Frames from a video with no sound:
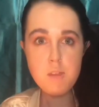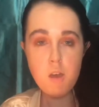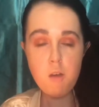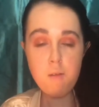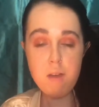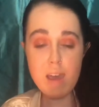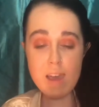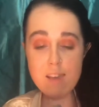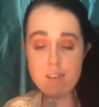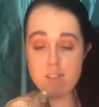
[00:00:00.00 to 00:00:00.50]

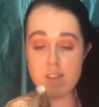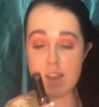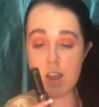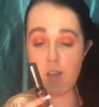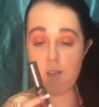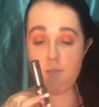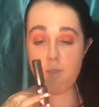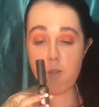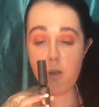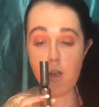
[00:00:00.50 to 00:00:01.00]
Okay, so
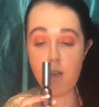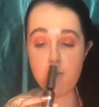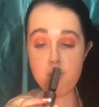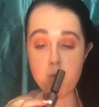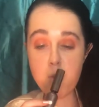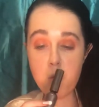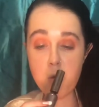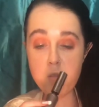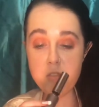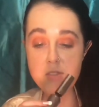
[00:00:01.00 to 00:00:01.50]
now for
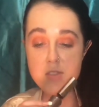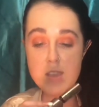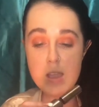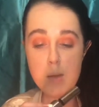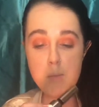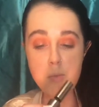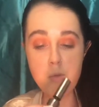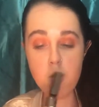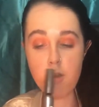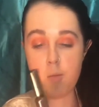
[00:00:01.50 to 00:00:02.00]
our 4th
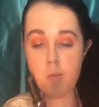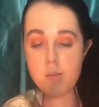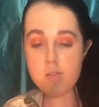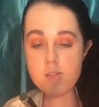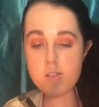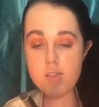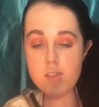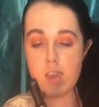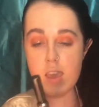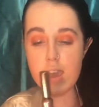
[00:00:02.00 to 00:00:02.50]
step, we're
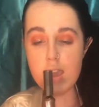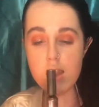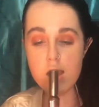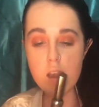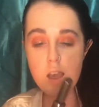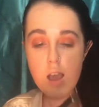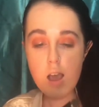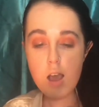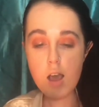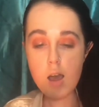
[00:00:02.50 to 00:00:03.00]
almost to the
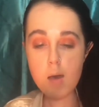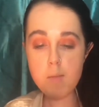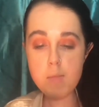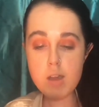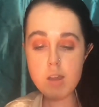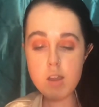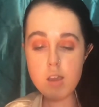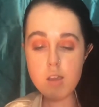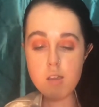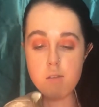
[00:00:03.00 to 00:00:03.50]
end. I'm
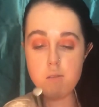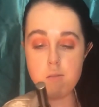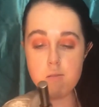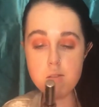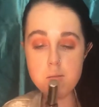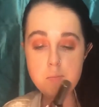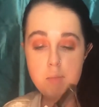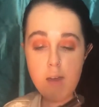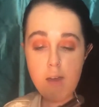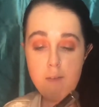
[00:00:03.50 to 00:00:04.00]
going to
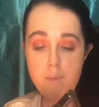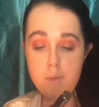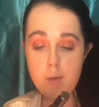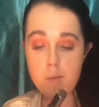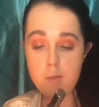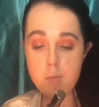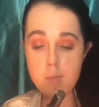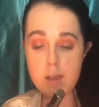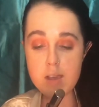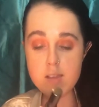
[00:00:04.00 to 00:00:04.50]
use my
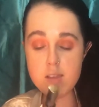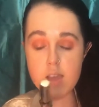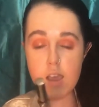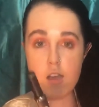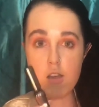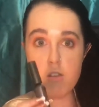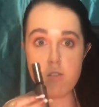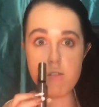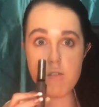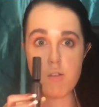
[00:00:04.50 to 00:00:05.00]
favorite
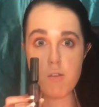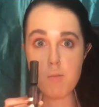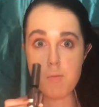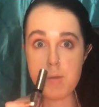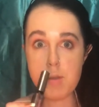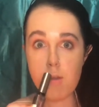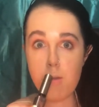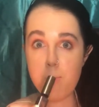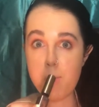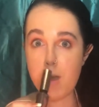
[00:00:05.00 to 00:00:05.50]
mascara, They're
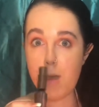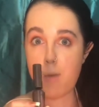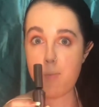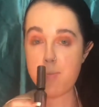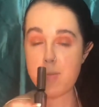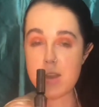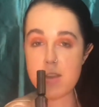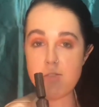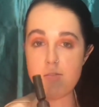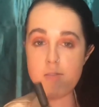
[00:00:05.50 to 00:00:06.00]
Real by
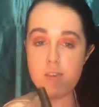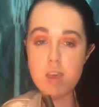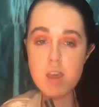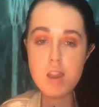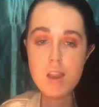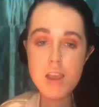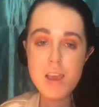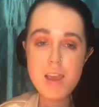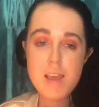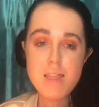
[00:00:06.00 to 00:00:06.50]

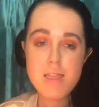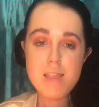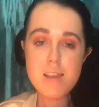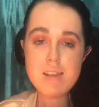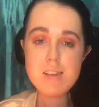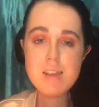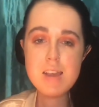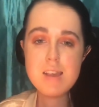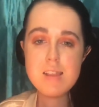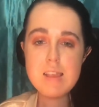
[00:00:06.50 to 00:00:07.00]
Benefit.
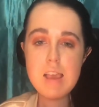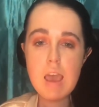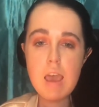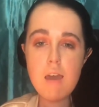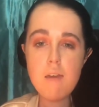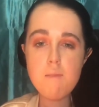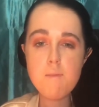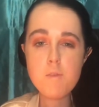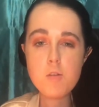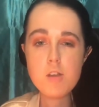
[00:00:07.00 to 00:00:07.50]
This gets
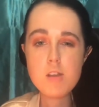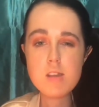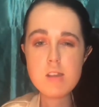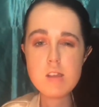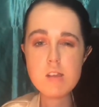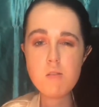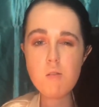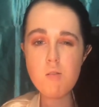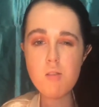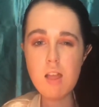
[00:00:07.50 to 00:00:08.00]
every
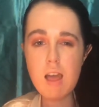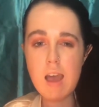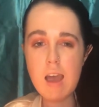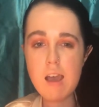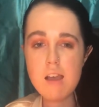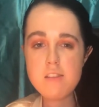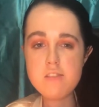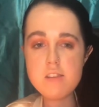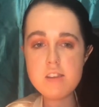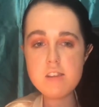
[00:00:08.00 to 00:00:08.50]
single
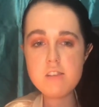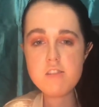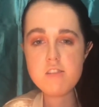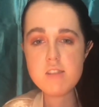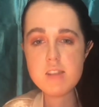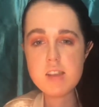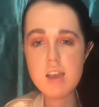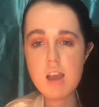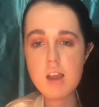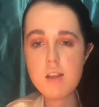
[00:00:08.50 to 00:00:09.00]
lash, and
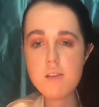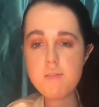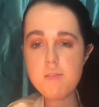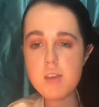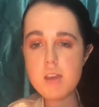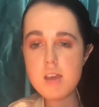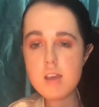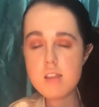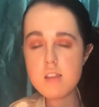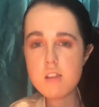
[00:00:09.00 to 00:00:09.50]
just kind of,
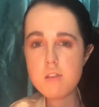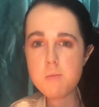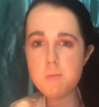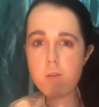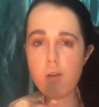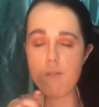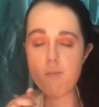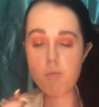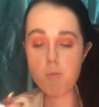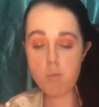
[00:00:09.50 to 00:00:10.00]
since
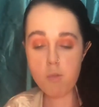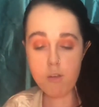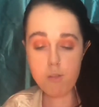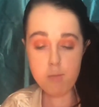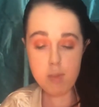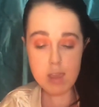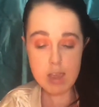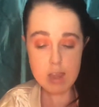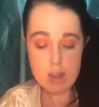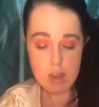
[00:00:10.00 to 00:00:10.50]
we're going for more
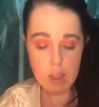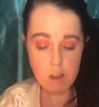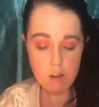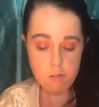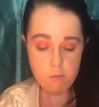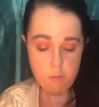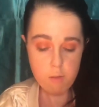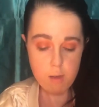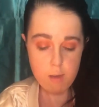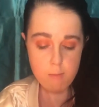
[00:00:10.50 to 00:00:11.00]
of like a
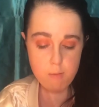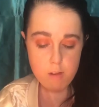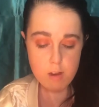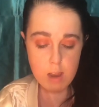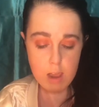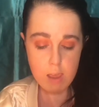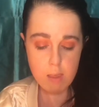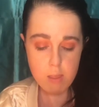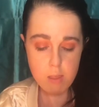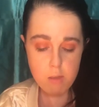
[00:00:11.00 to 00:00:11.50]
natural
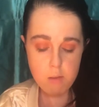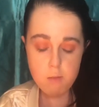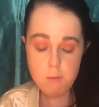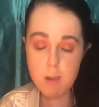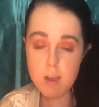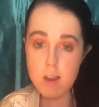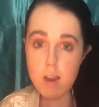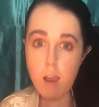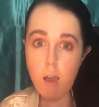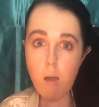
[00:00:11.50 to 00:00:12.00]
everyday look
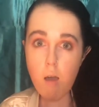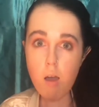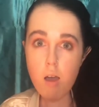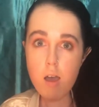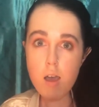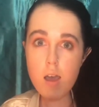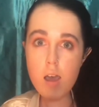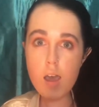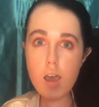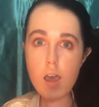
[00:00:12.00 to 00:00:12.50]
right
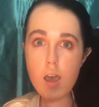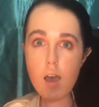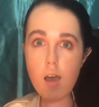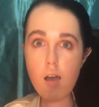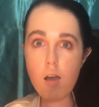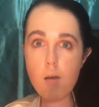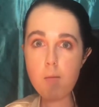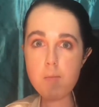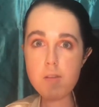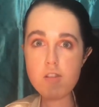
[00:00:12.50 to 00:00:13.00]
now,
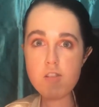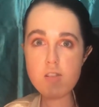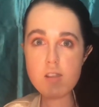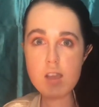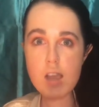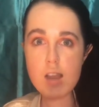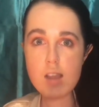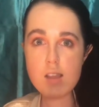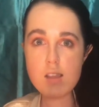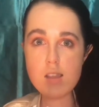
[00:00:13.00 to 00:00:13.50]
it
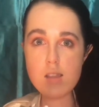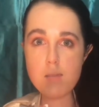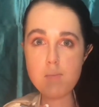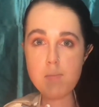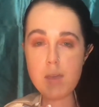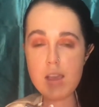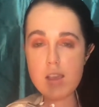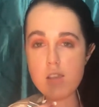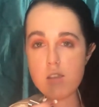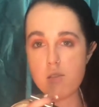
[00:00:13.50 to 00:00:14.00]
just kind of
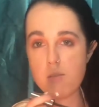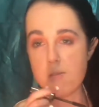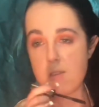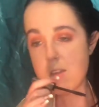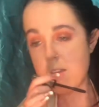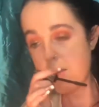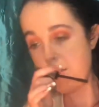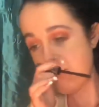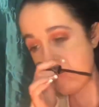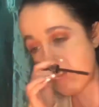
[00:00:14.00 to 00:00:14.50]
makes you,
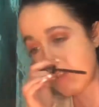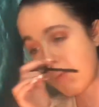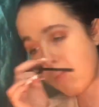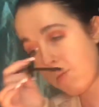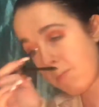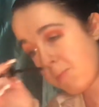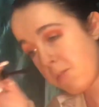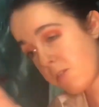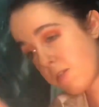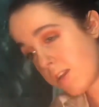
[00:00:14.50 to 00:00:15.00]

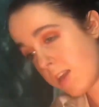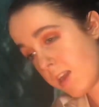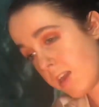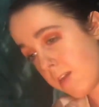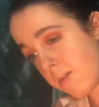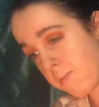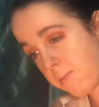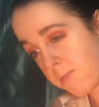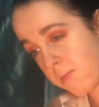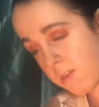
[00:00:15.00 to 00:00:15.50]
step up your
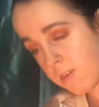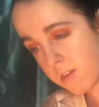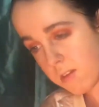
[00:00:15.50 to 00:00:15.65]
game.